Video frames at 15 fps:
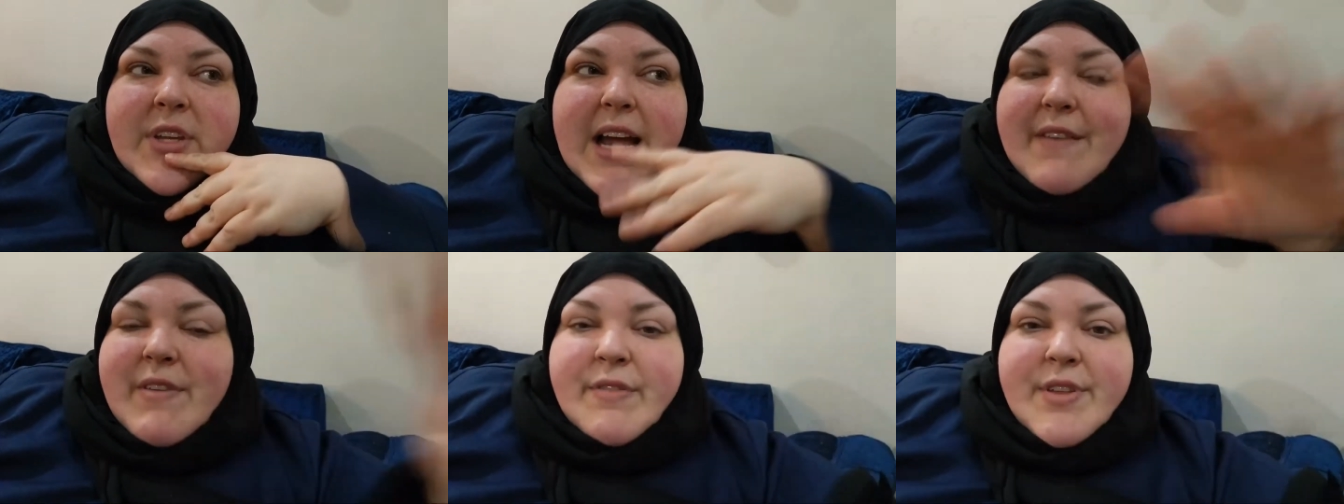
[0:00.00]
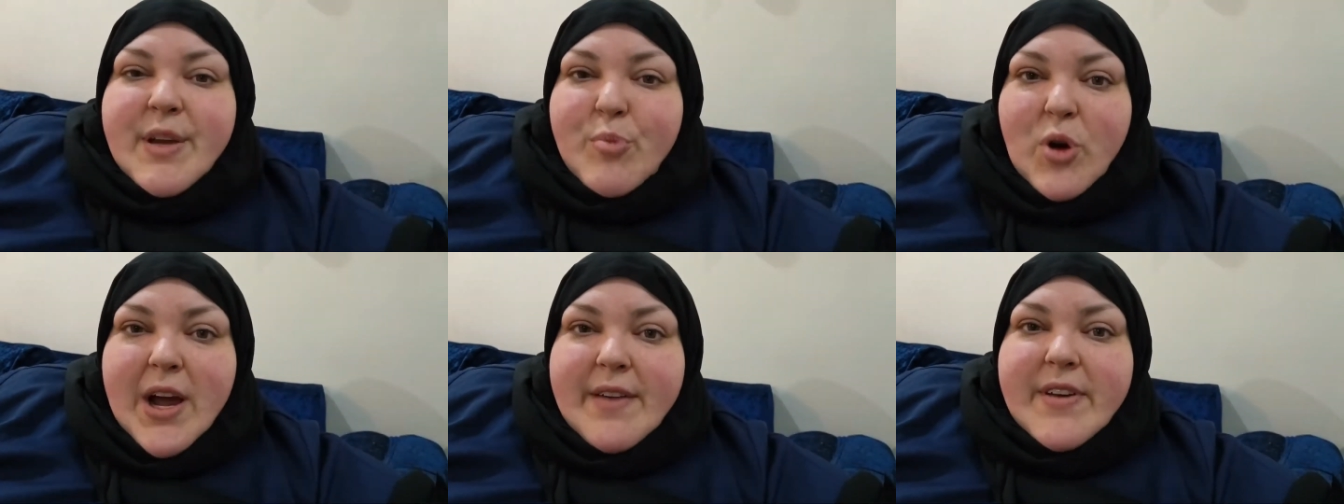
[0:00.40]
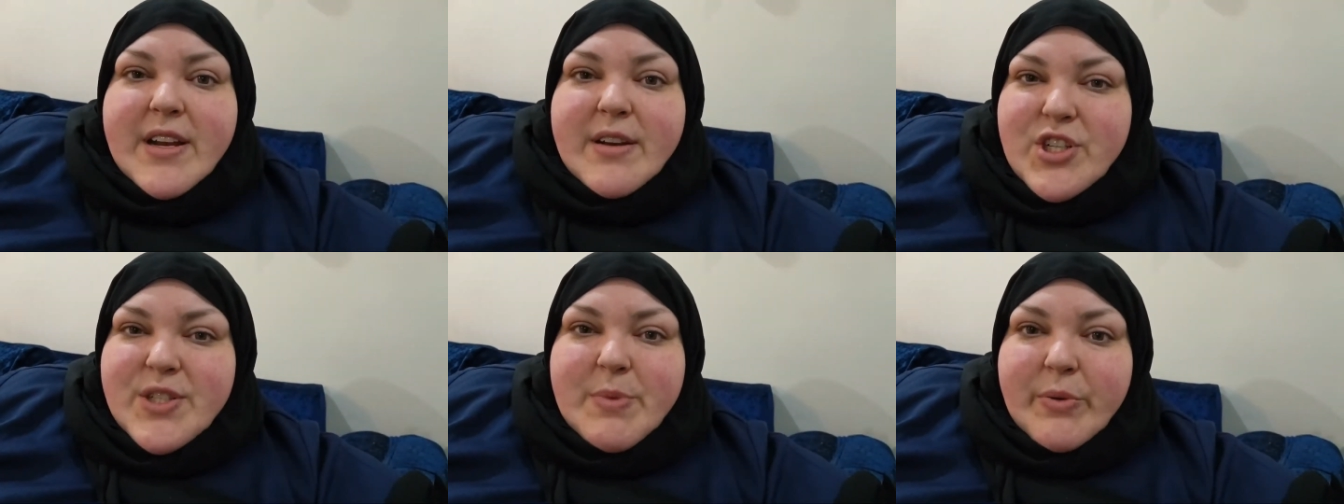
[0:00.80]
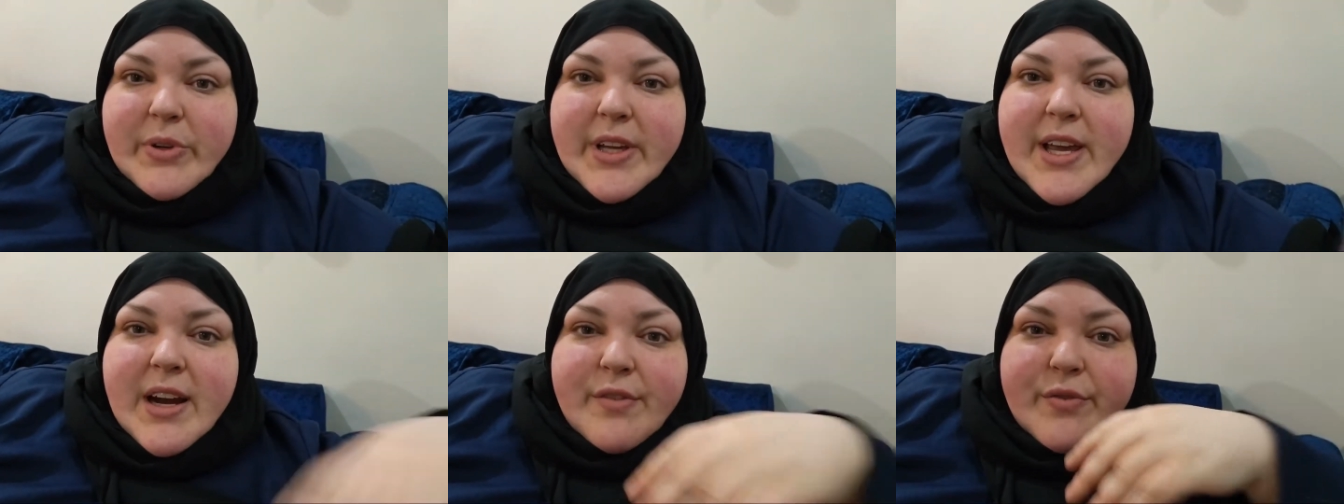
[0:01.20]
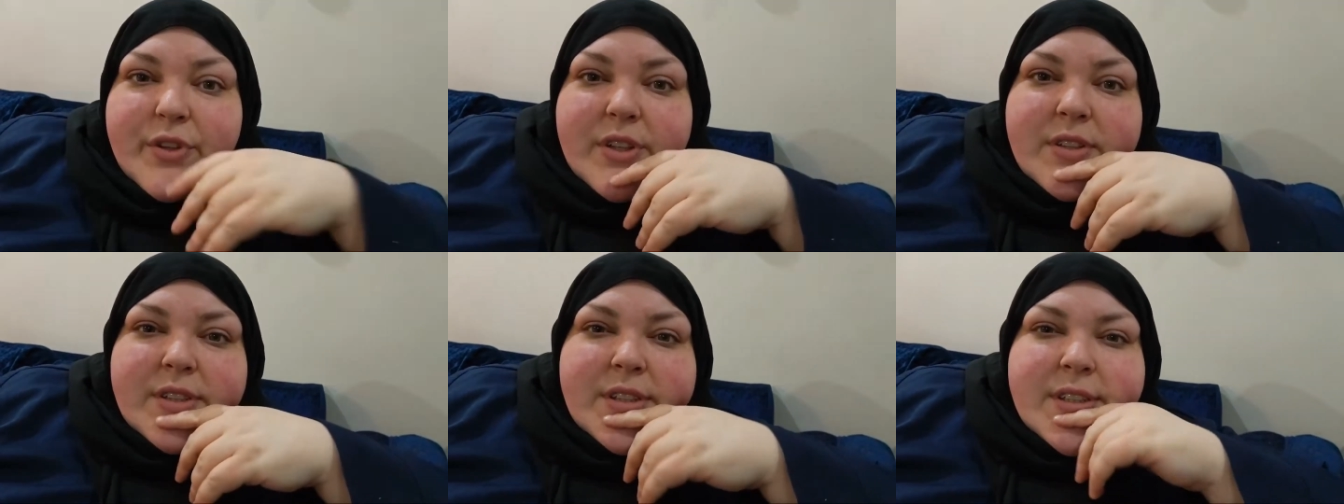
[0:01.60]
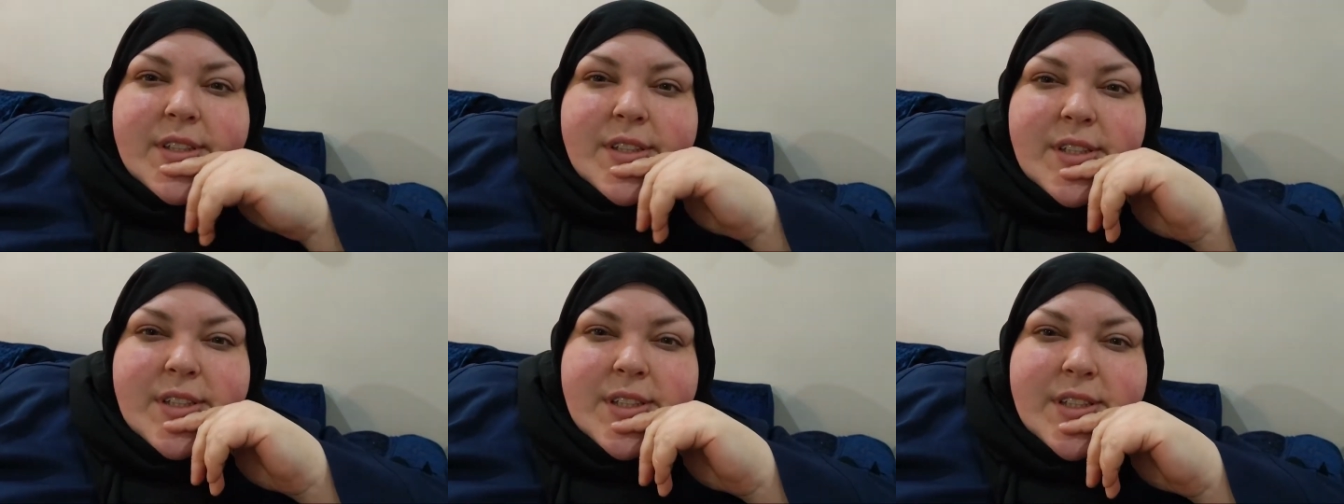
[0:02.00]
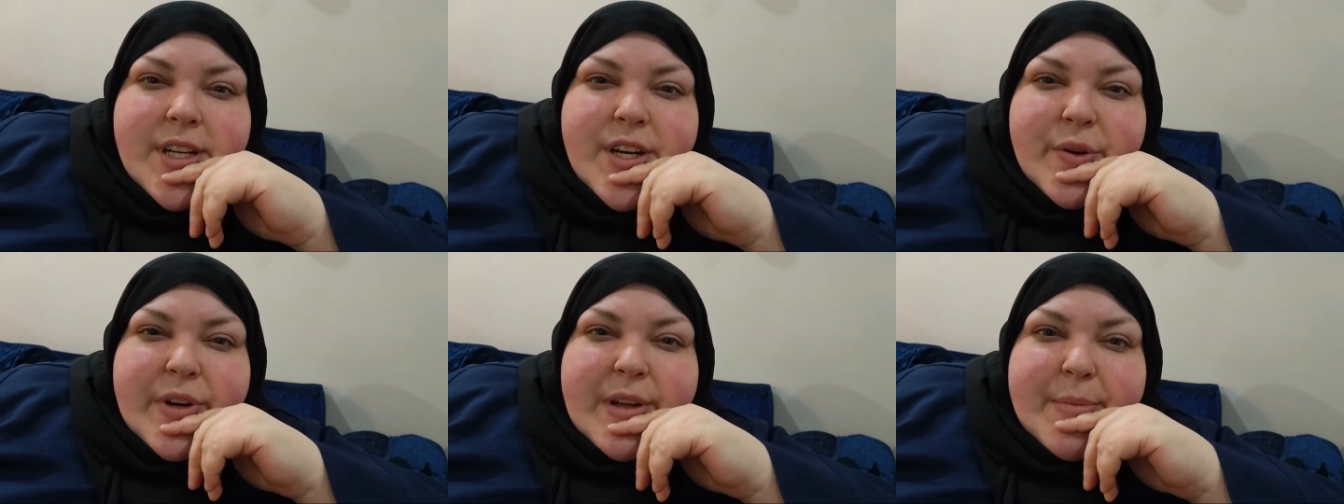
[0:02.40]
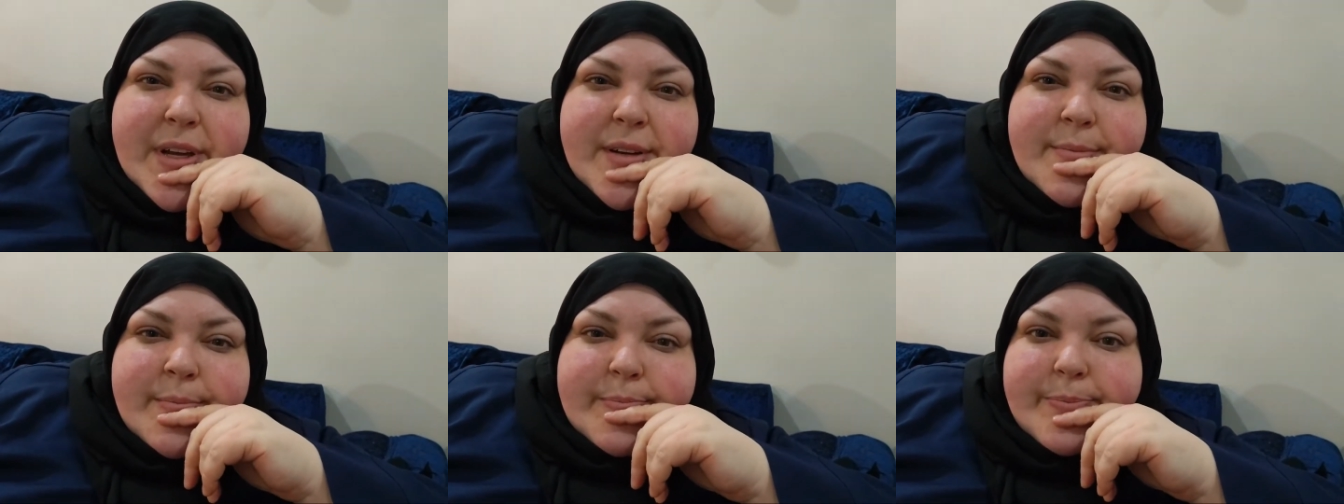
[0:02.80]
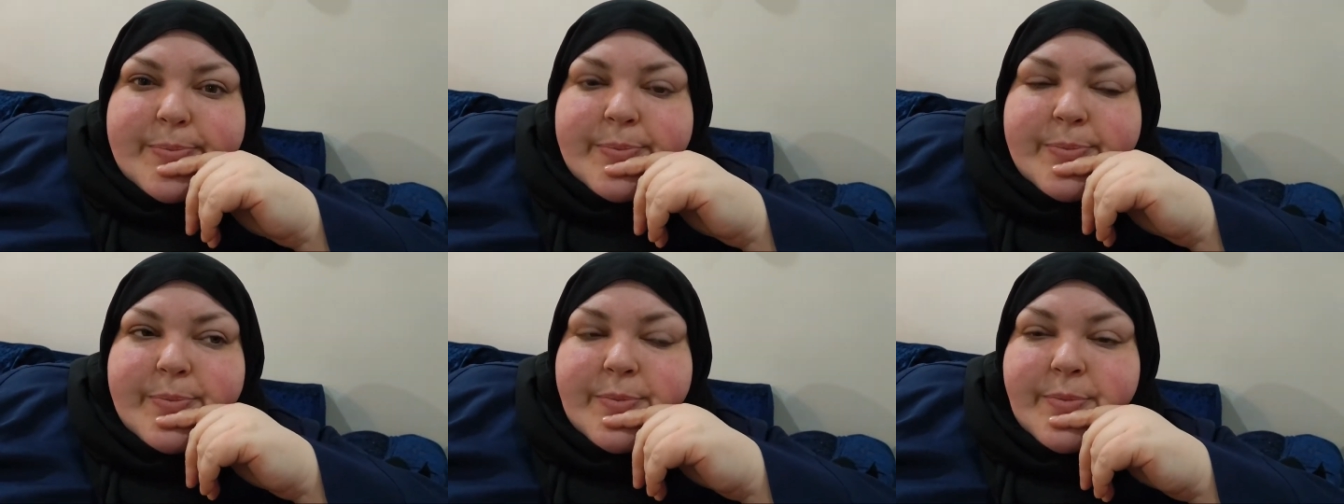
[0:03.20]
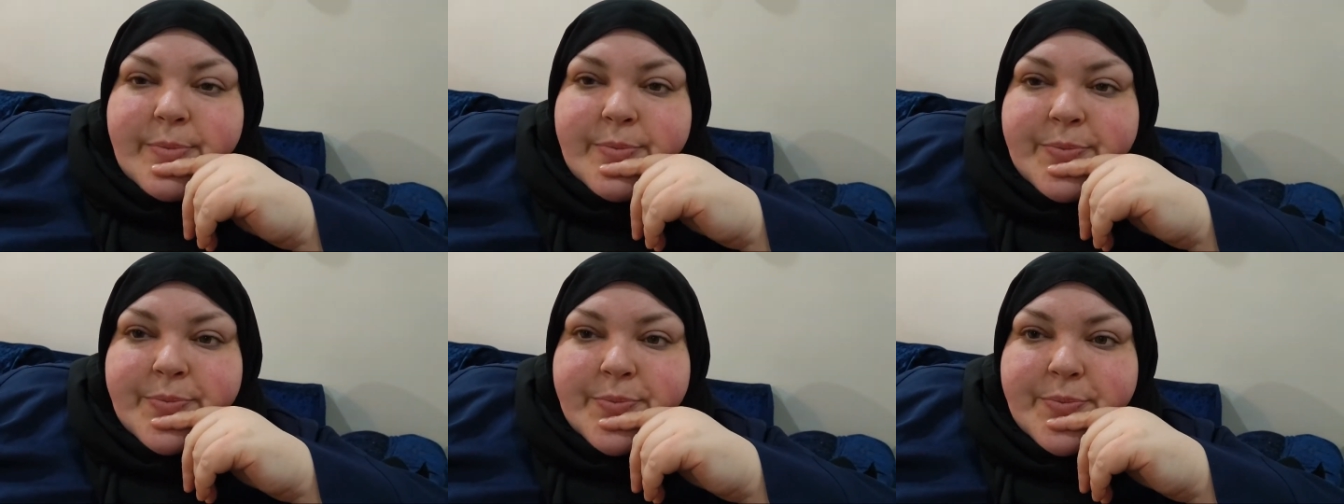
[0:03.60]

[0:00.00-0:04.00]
have everything private and just be really careful. You know what I mean?